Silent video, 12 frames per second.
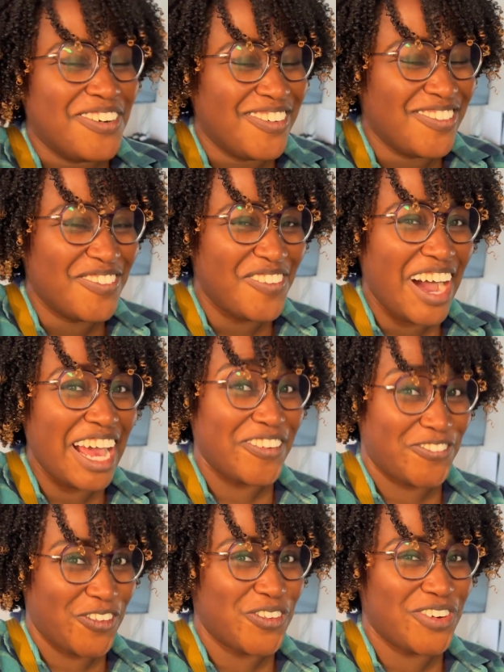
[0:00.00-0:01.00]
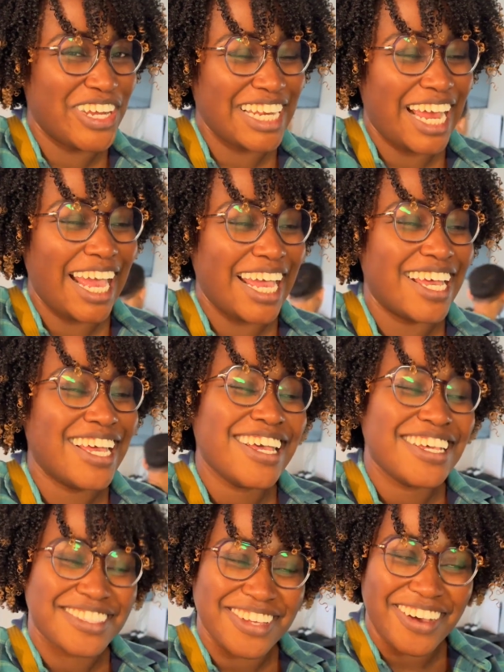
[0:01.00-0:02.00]
one for one night.
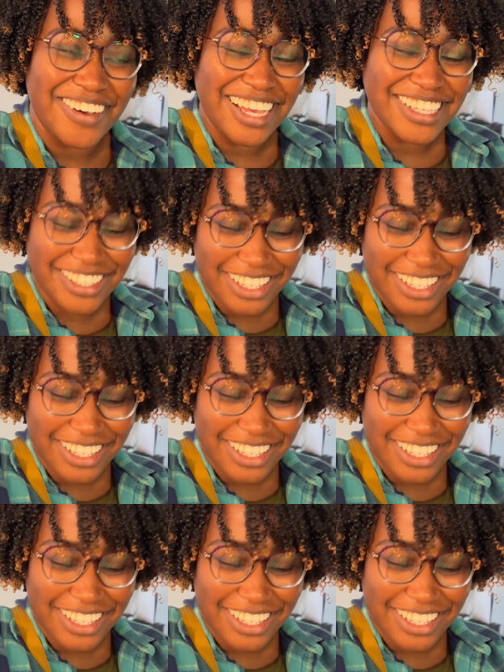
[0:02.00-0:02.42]
So it's